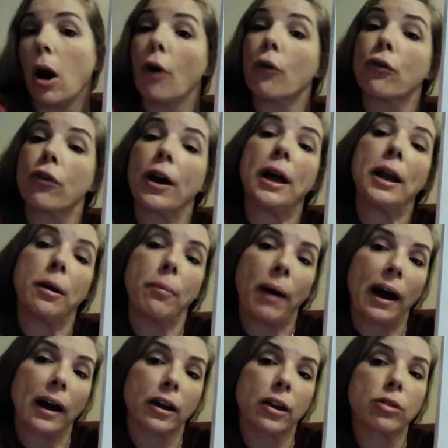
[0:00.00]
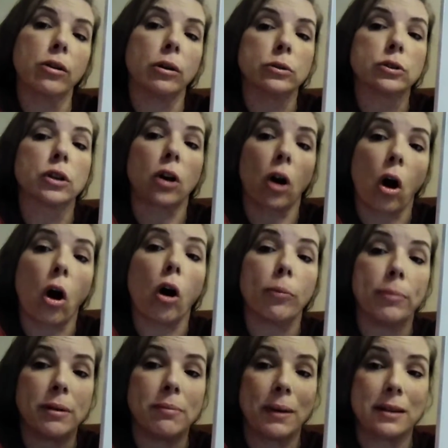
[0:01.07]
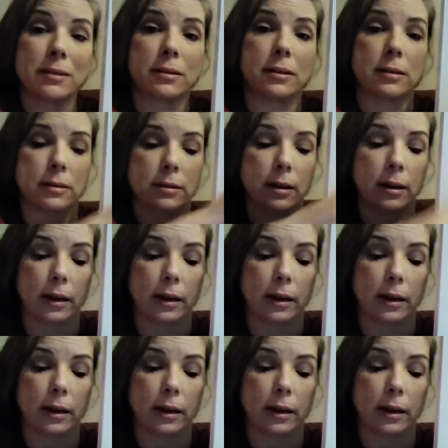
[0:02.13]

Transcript: a front and a back. Those could all be bases.